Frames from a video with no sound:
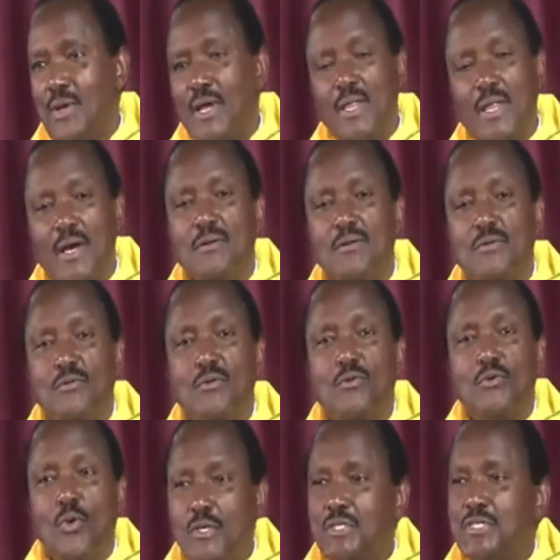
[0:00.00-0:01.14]
We are there
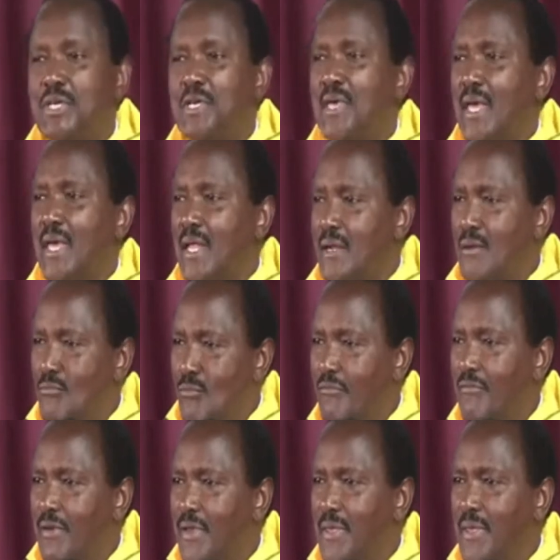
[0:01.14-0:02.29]
watching and
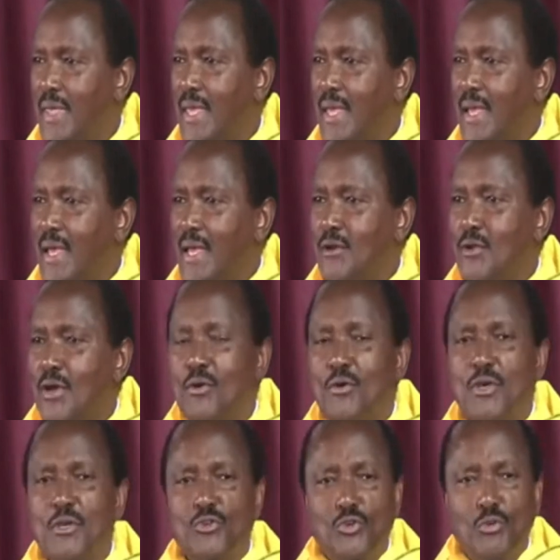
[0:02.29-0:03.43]
moving, and we
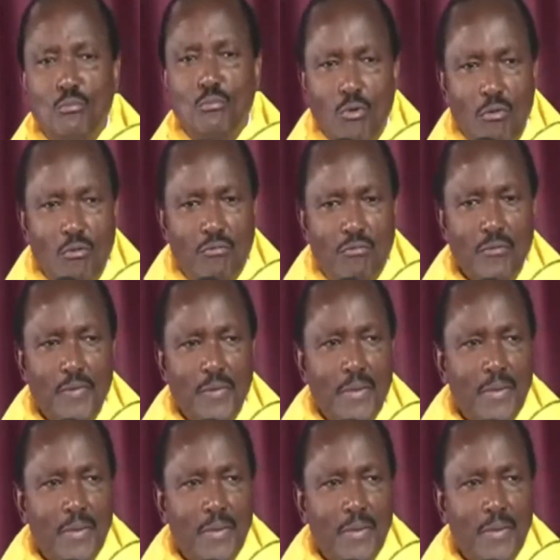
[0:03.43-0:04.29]
are going to move.